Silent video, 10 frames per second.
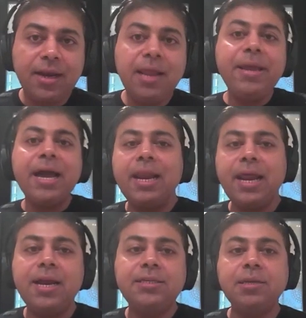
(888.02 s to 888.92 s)
let me
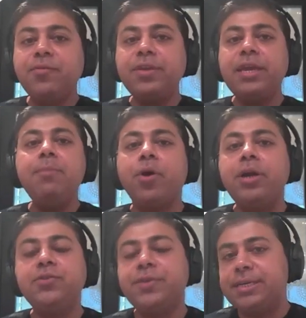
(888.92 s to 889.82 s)
highlight some of the key
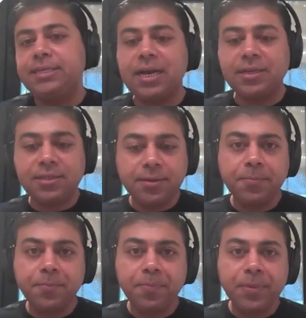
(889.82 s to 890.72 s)
points we discussed.
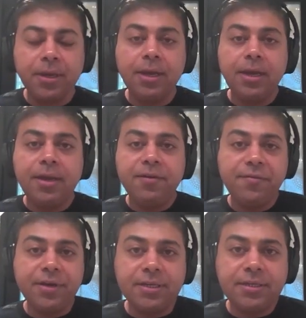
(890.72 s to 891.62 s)

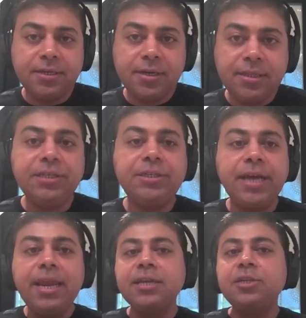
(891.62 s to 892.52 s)
First, the
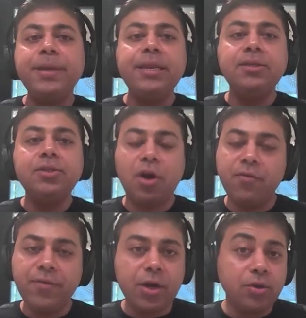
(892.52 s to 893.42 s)
sharing experience on
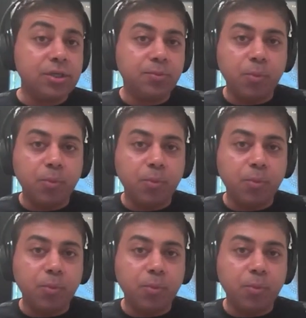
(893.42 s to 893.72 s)
Windows is